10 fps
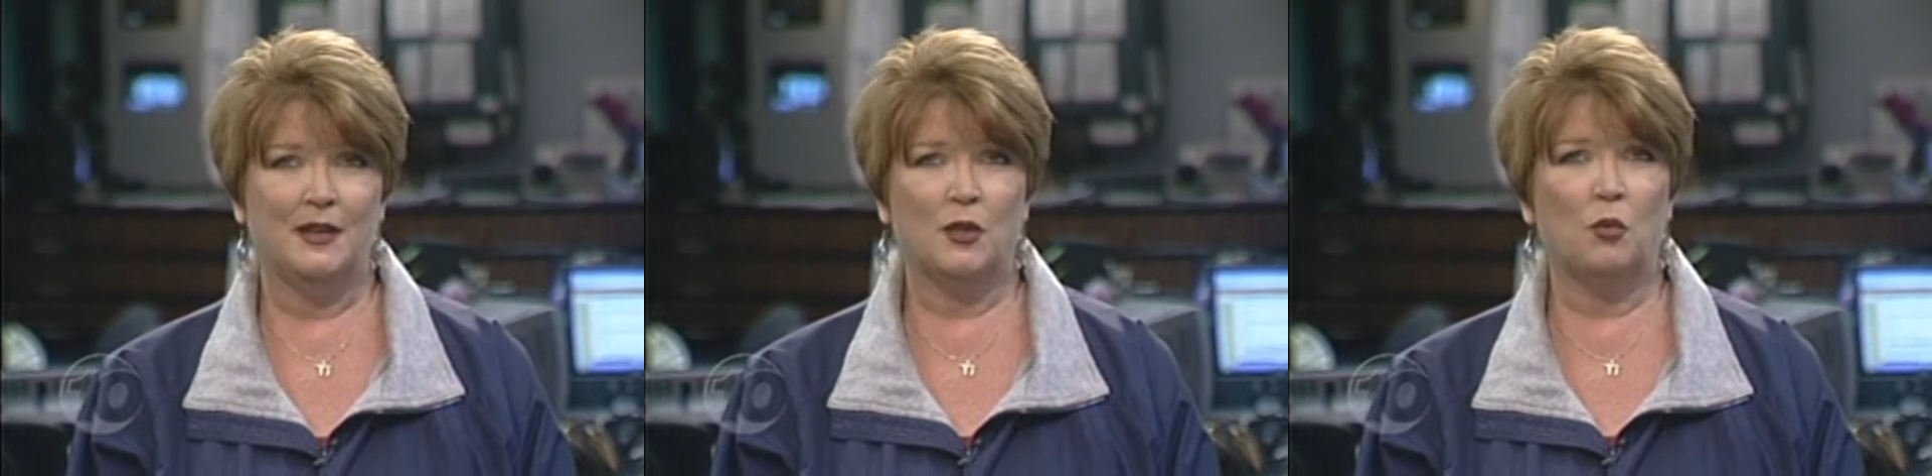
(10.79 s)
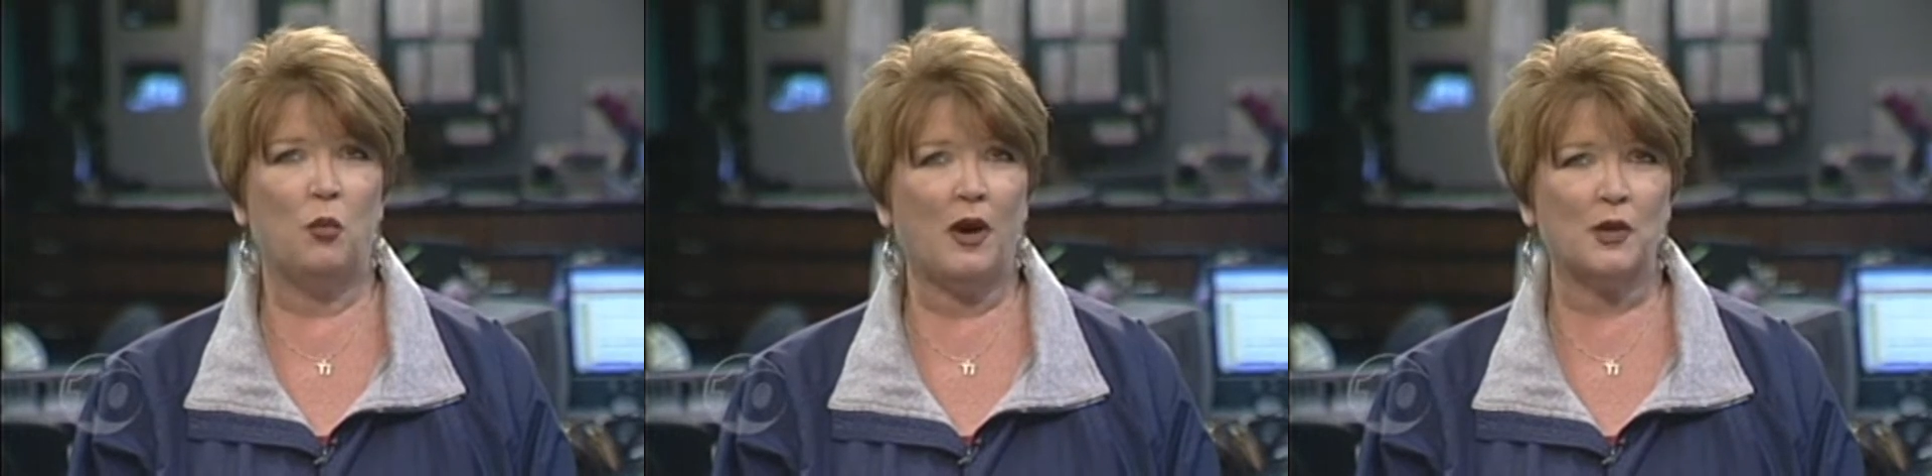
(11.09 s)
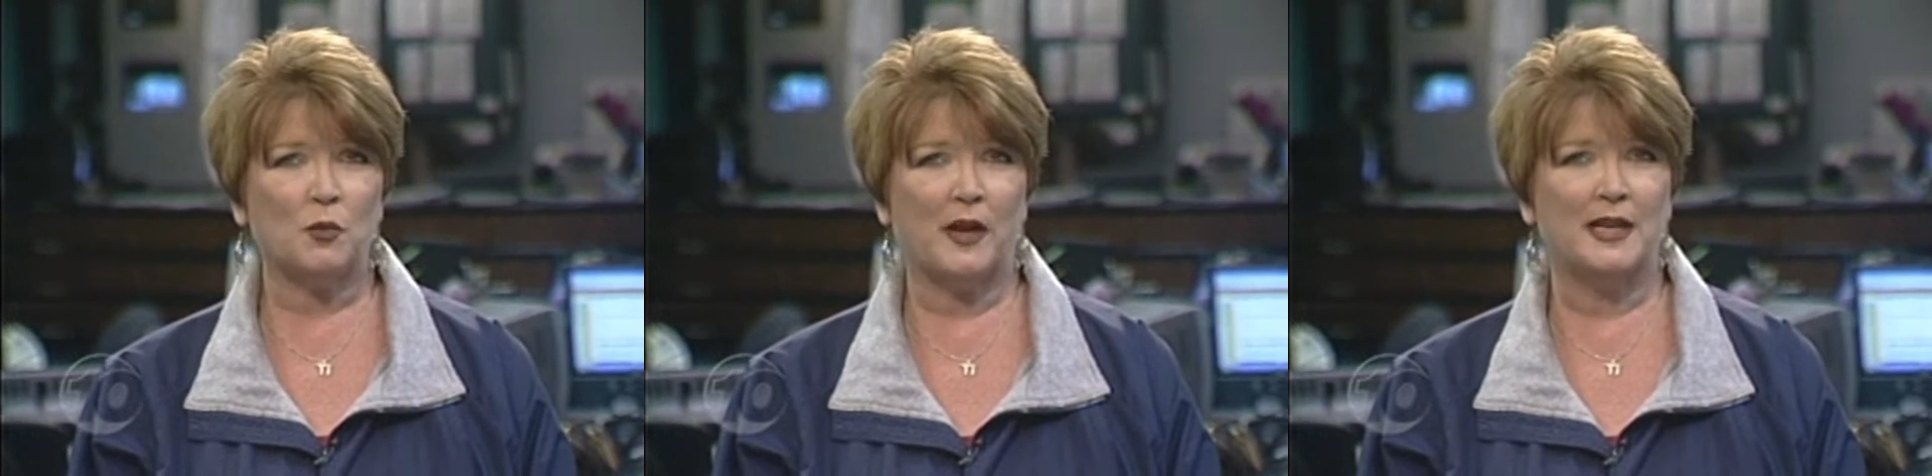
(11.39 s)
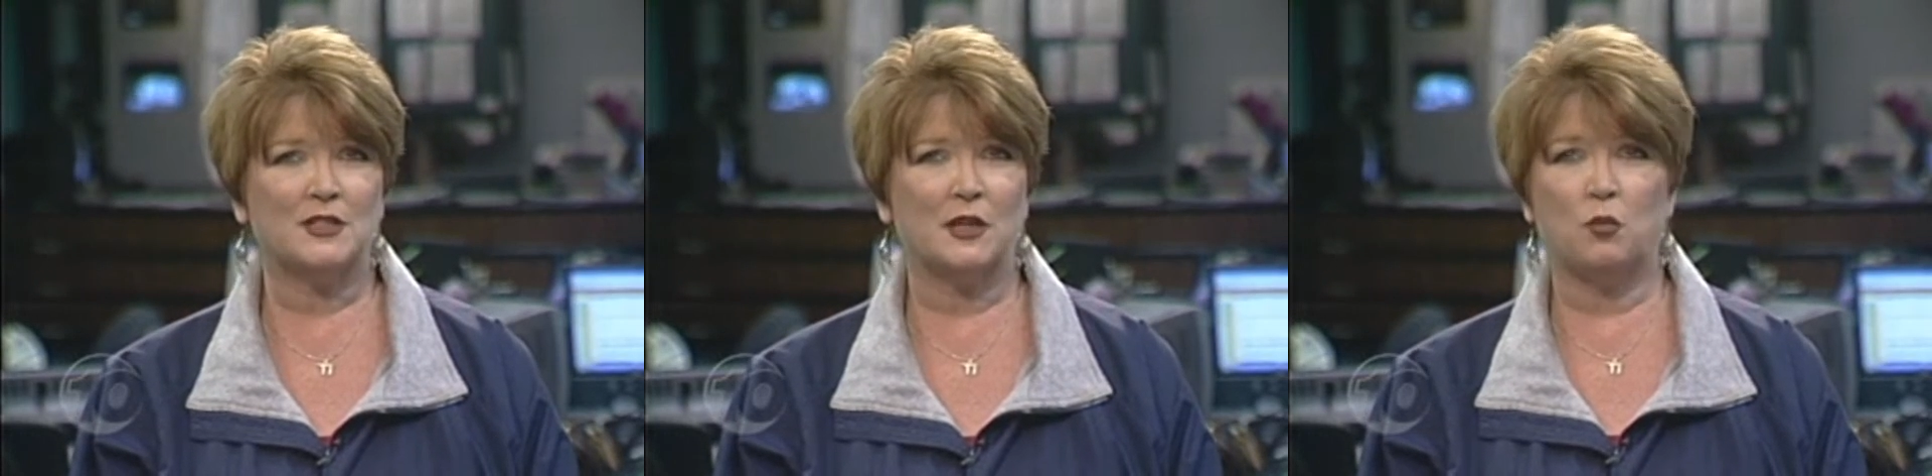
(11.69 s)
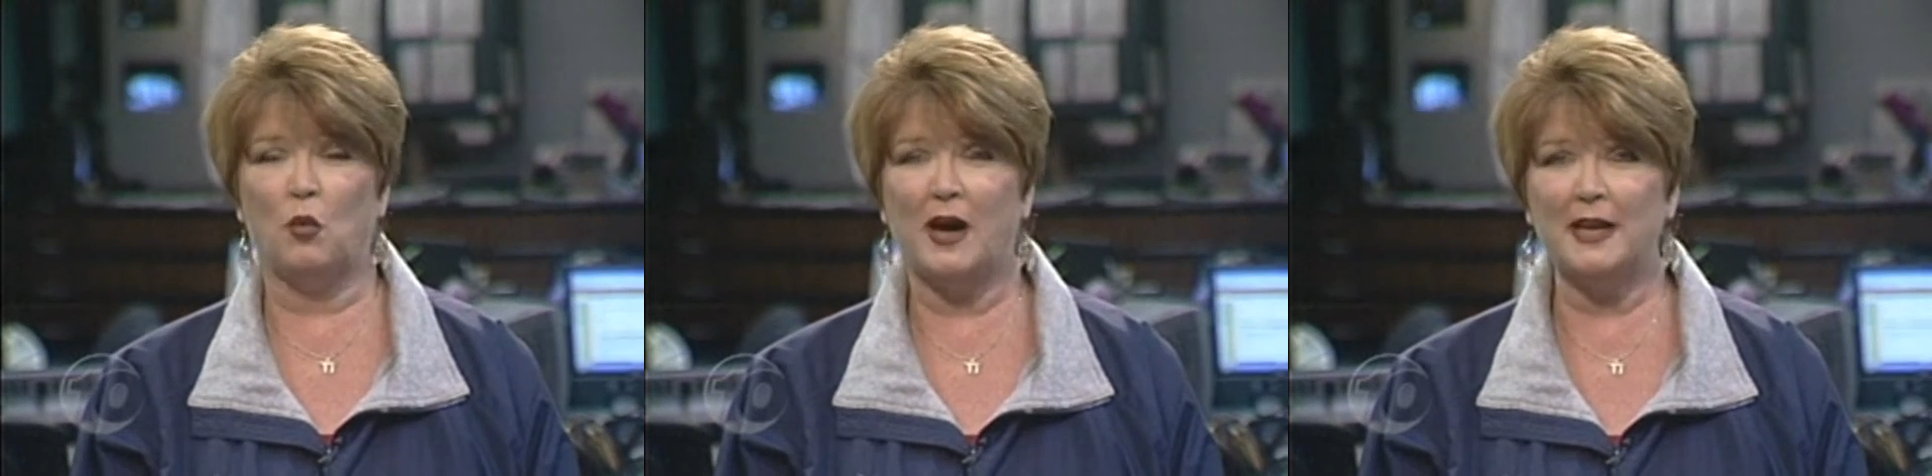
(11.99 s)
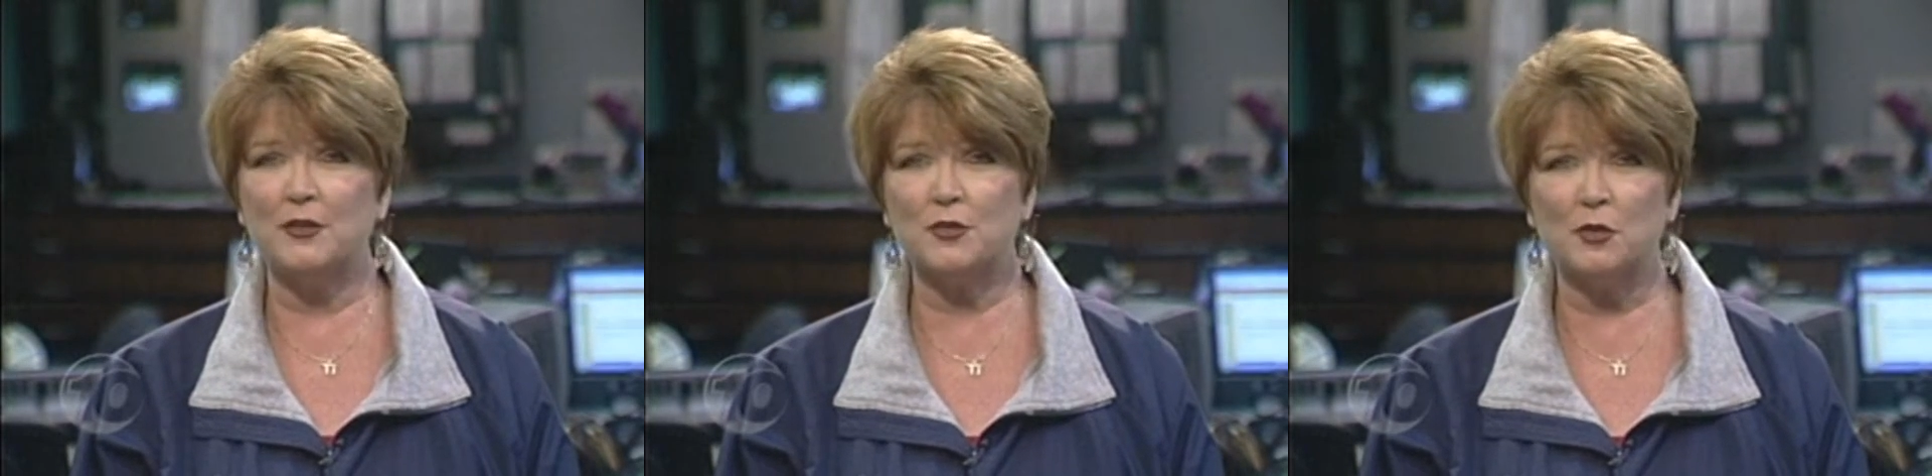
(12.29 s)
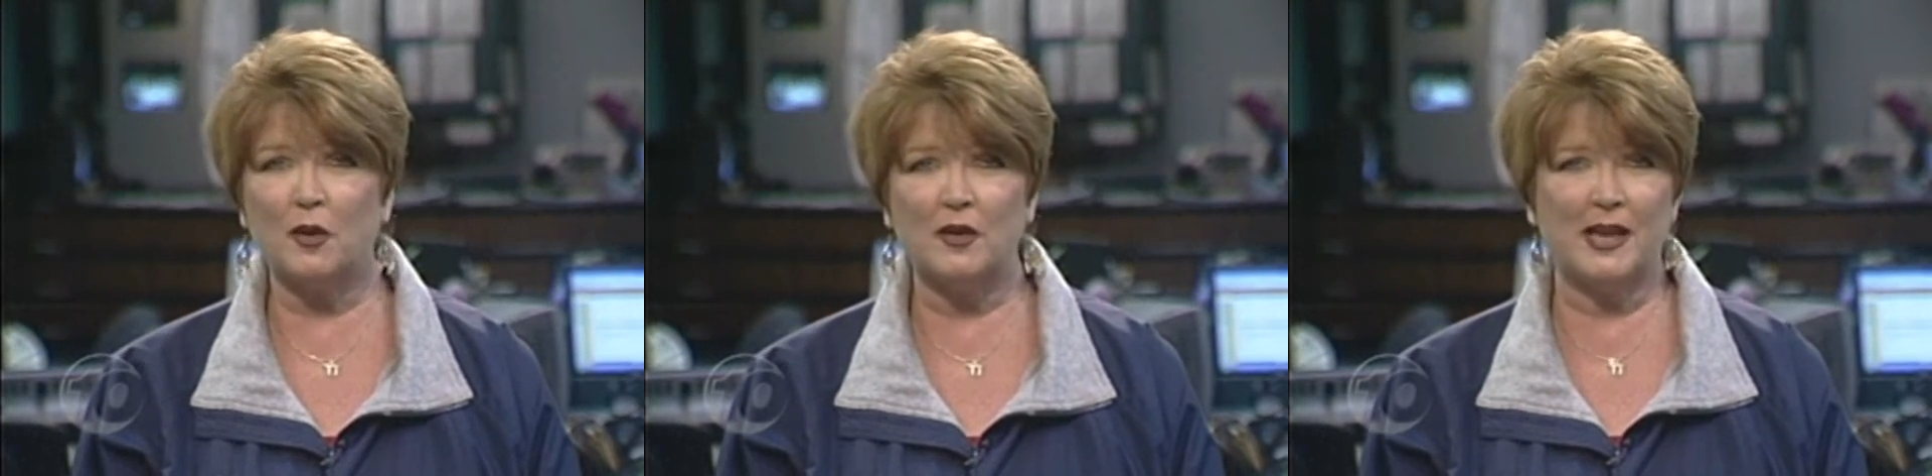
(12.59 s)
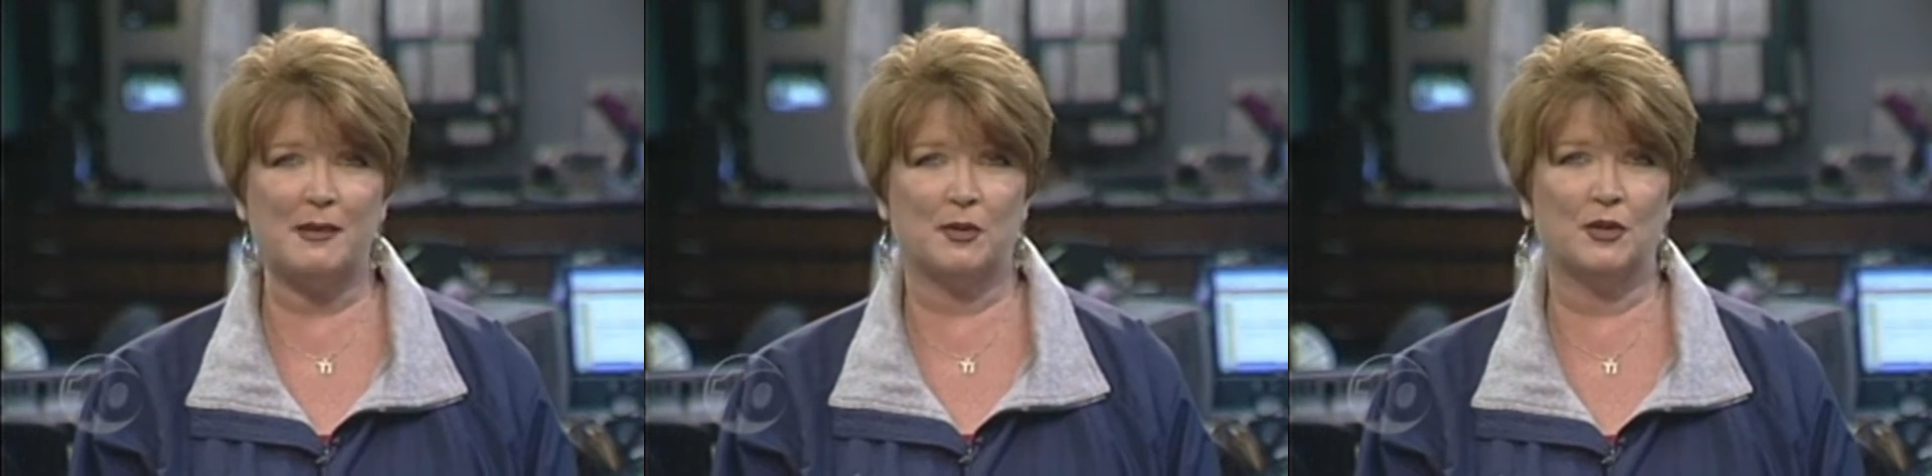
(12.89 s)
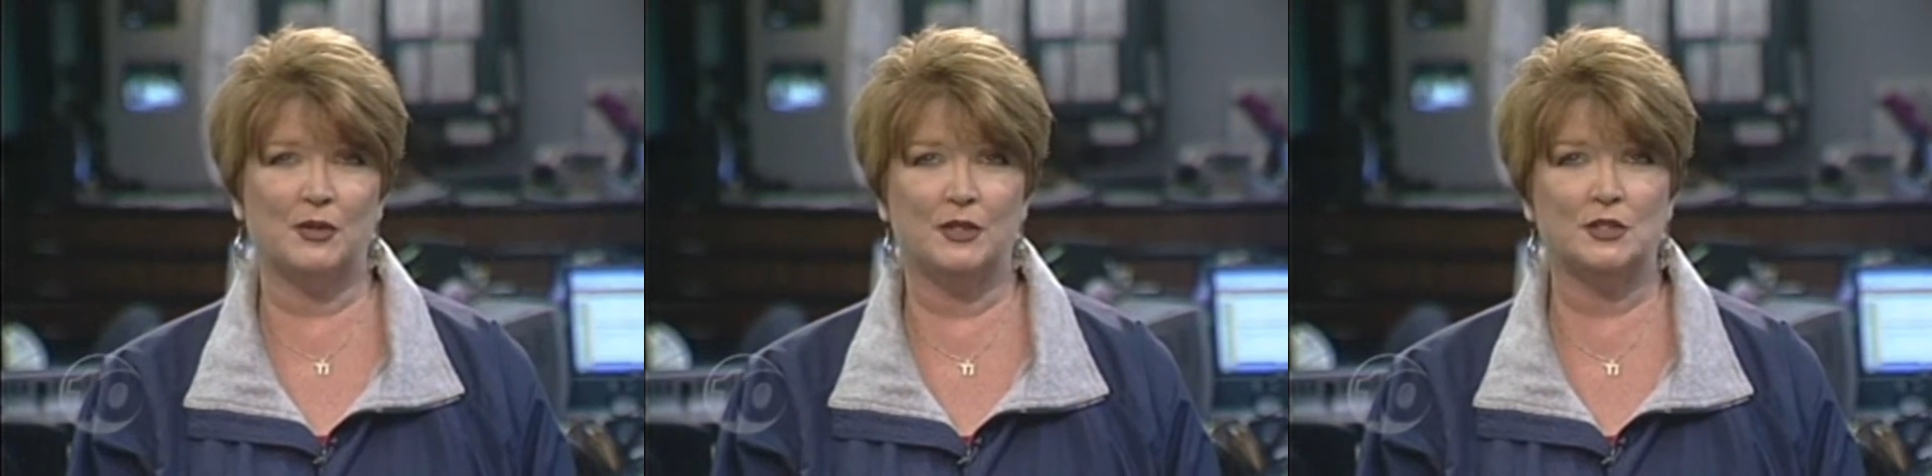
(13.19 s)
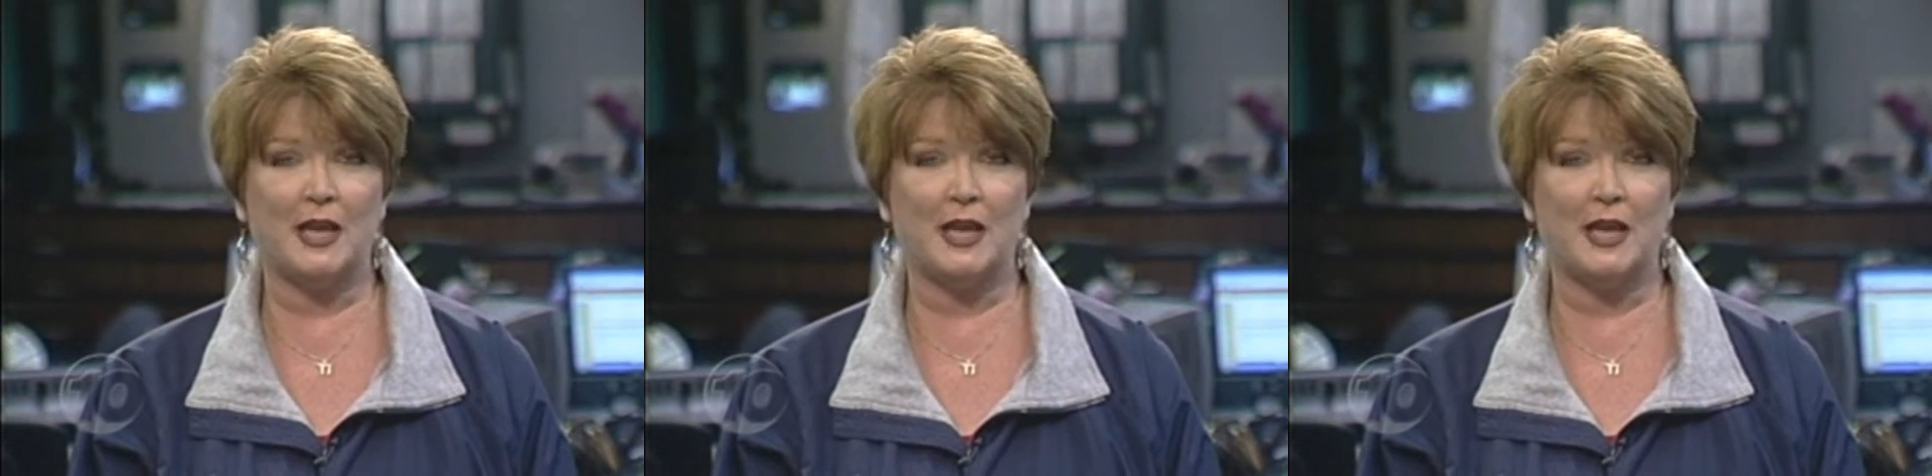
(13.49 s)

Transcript: the waterways that wind through our neighborhoods